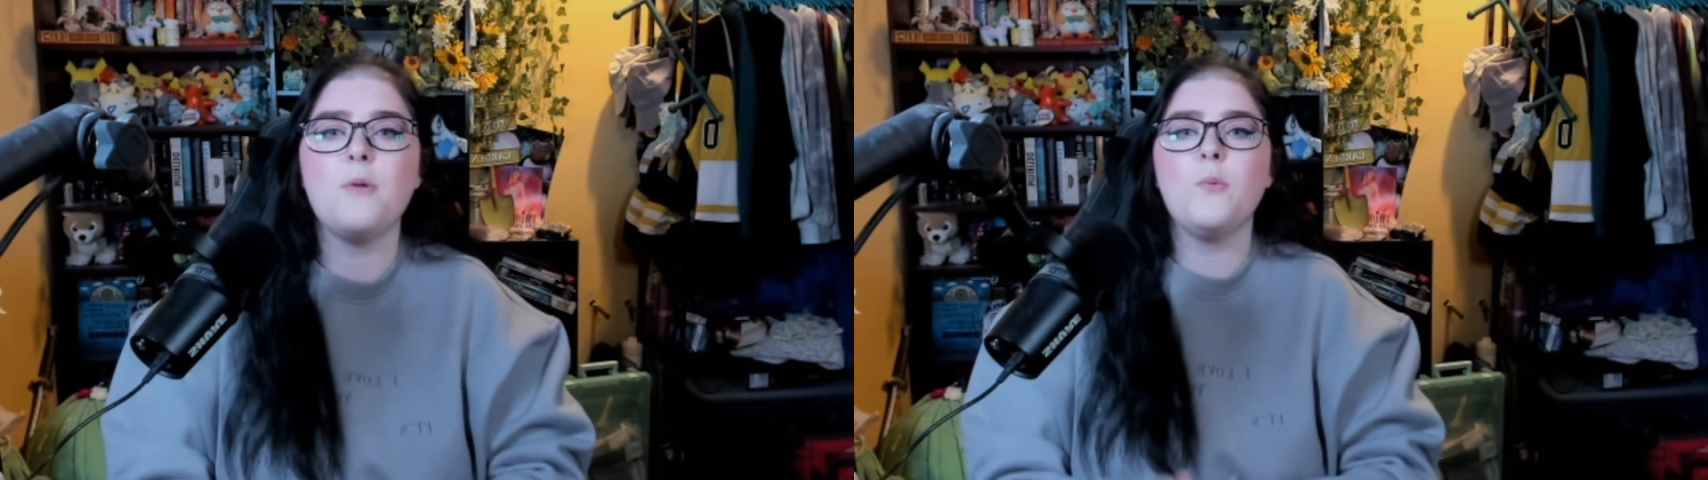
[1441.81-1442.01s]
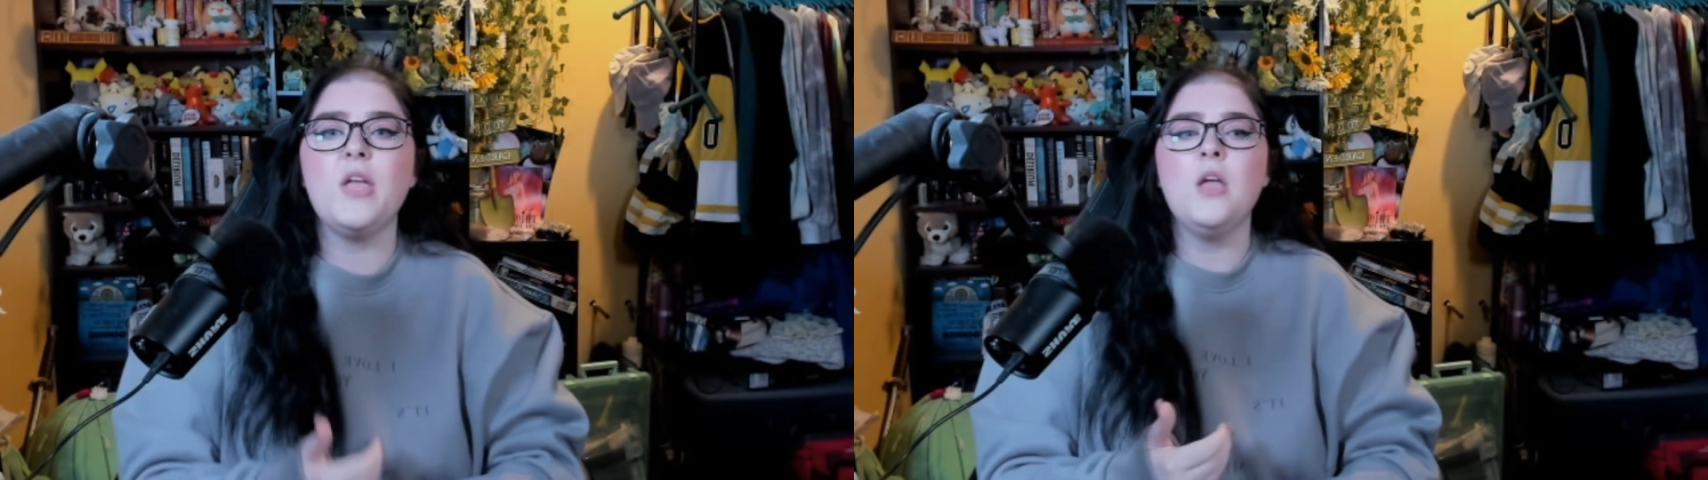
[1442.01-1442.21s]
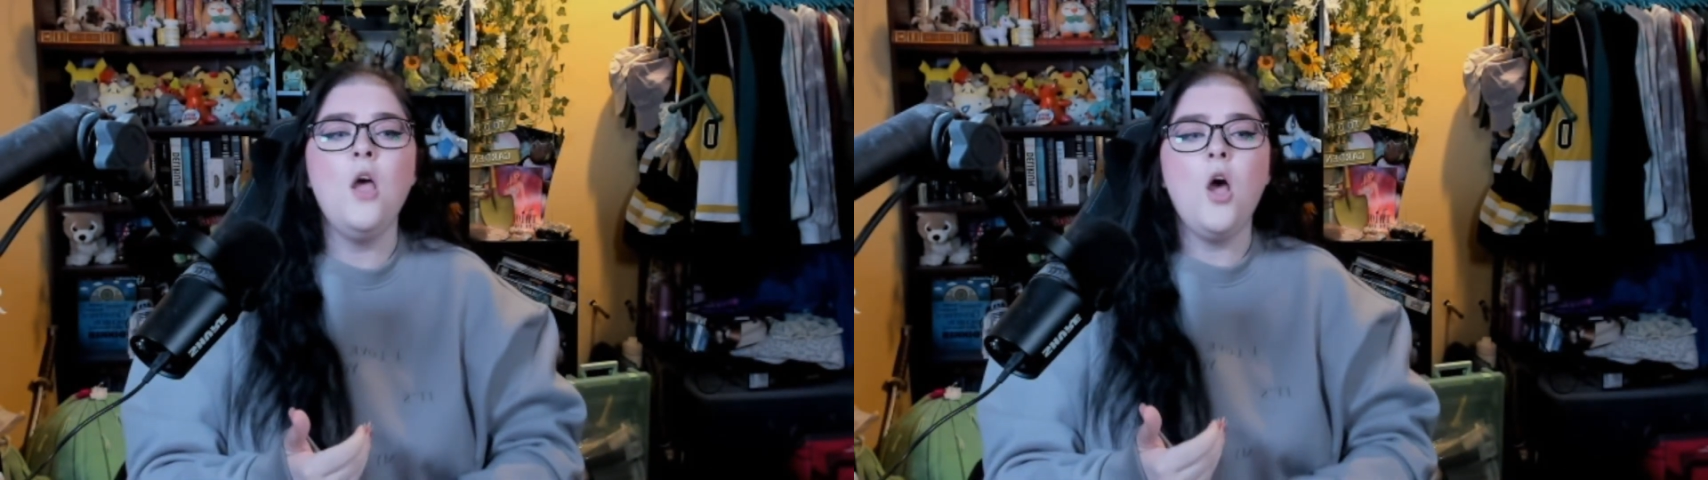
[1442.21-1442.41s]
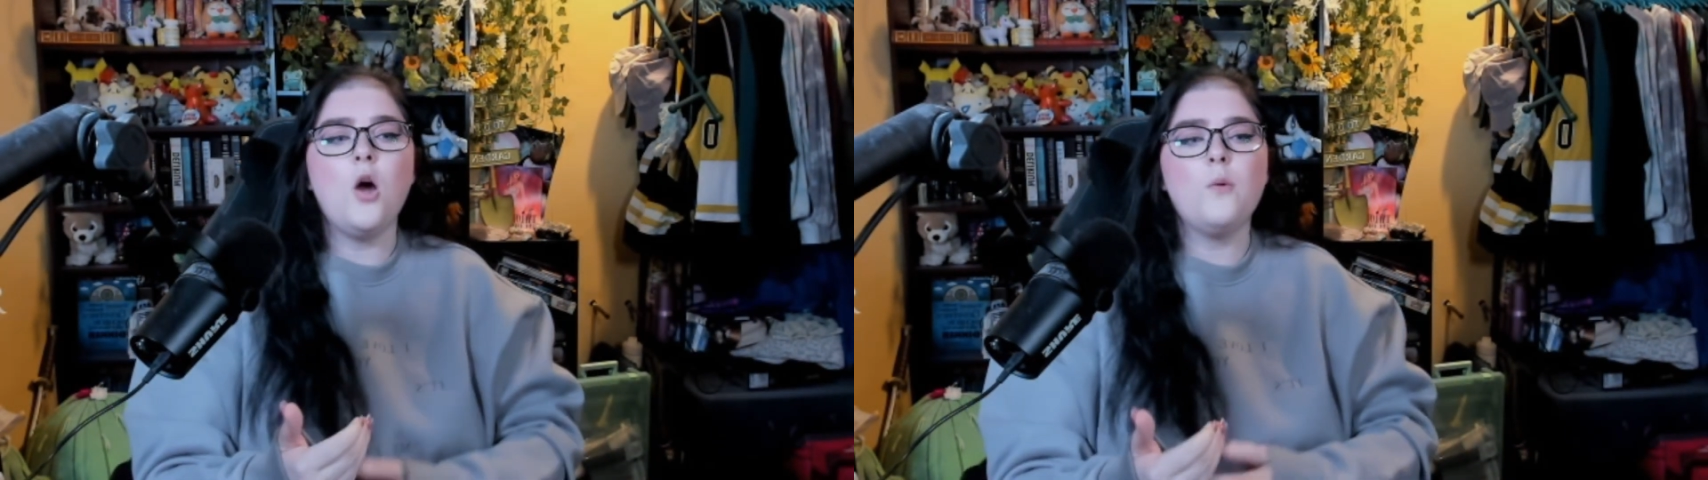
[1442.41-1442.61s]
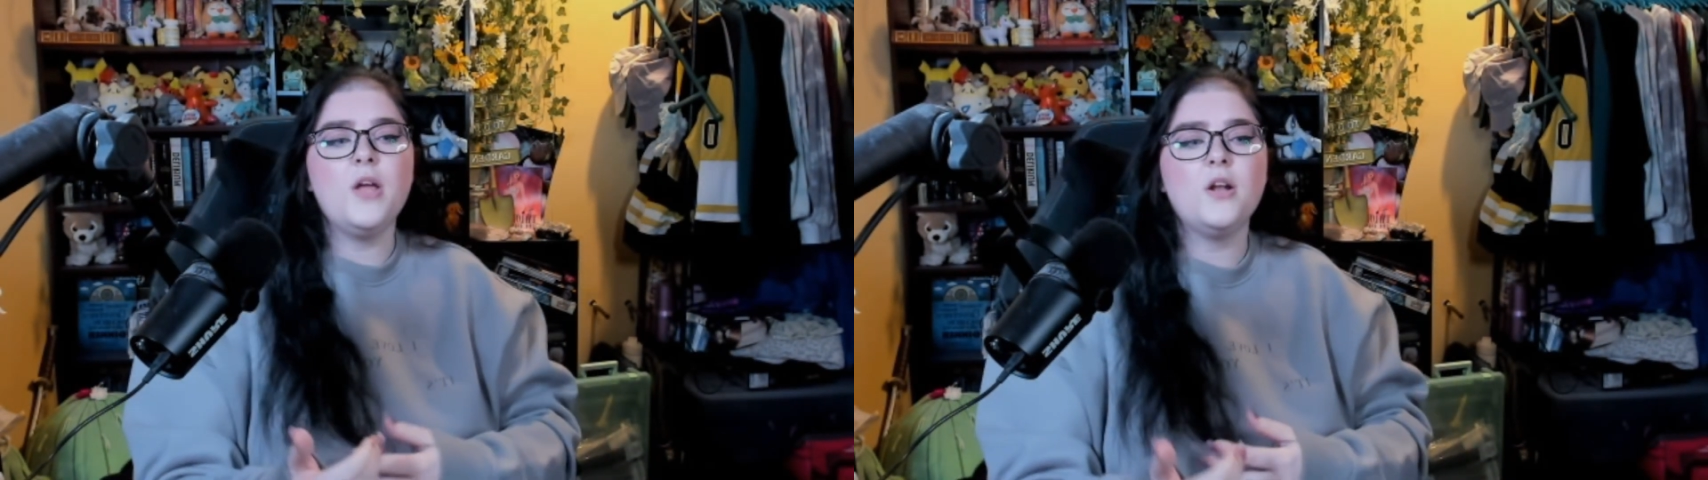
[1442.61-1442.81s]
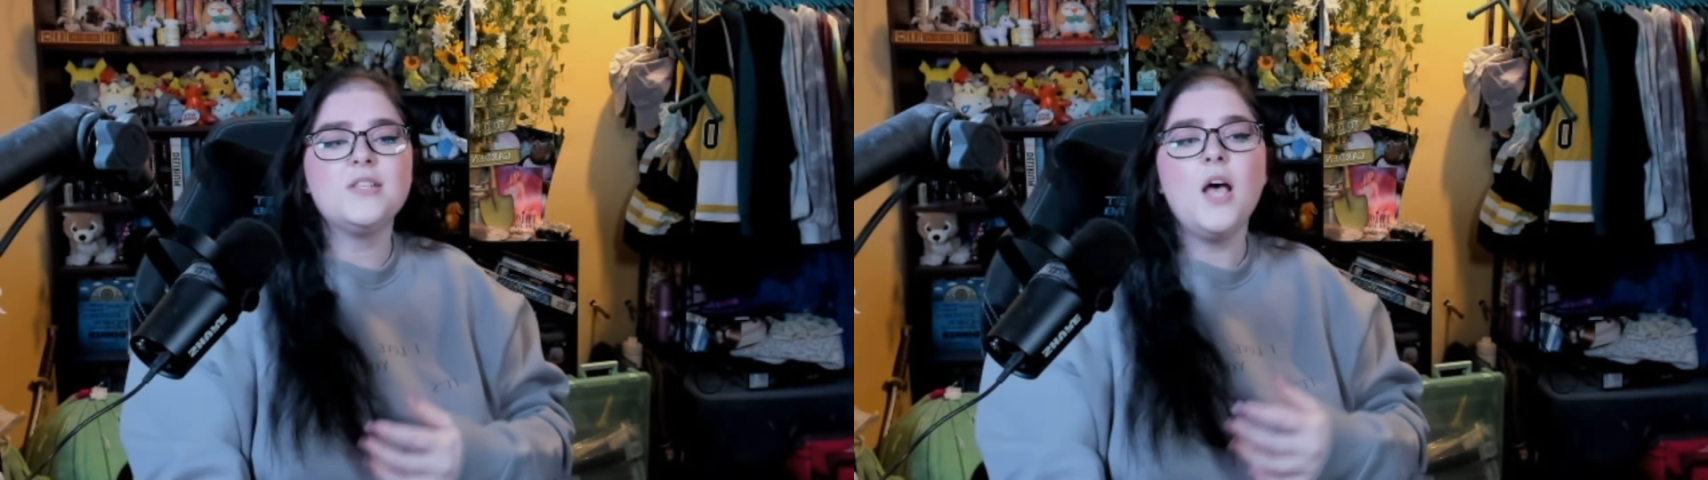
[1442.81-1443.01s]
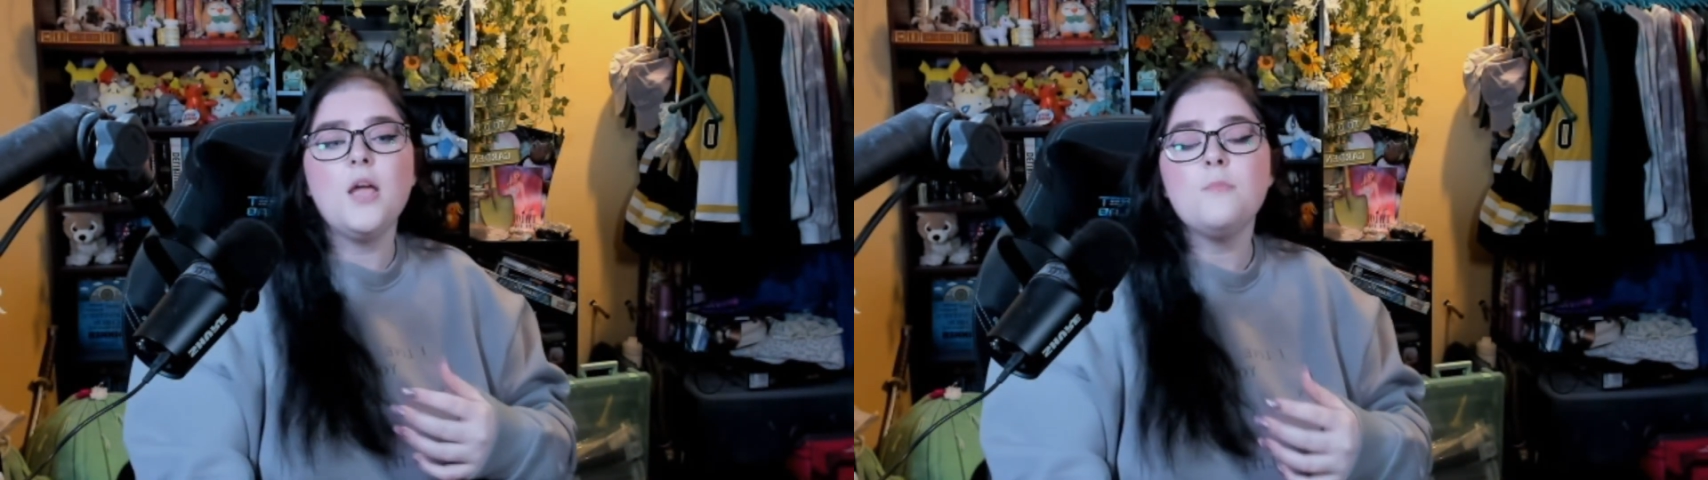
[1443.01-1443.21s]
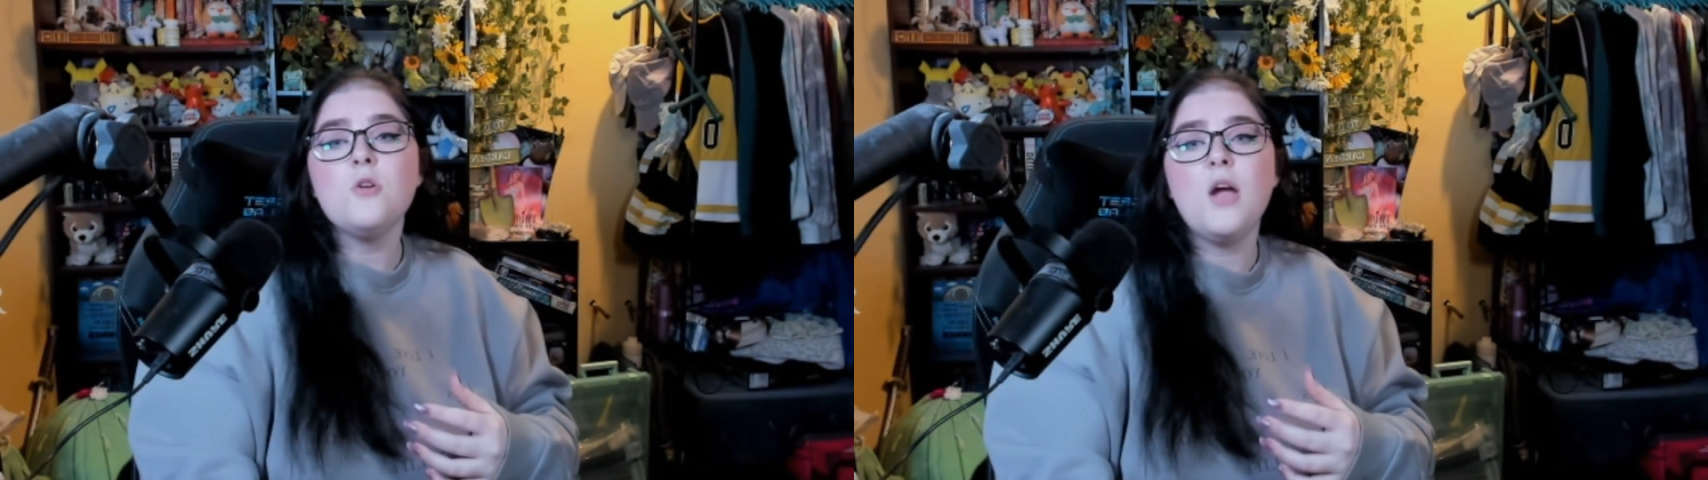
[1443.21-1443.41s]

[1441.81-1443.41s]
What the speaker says: Are we on a timer?